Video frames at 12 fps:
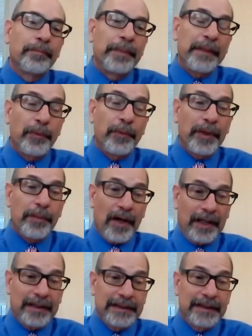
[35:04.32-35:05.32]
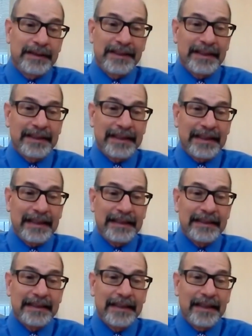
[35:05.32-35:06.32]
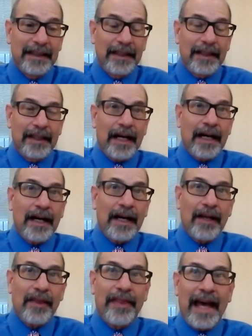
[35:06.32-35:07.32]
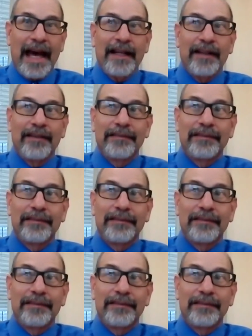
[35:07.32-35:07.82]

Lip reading: people with Parkinson's disease that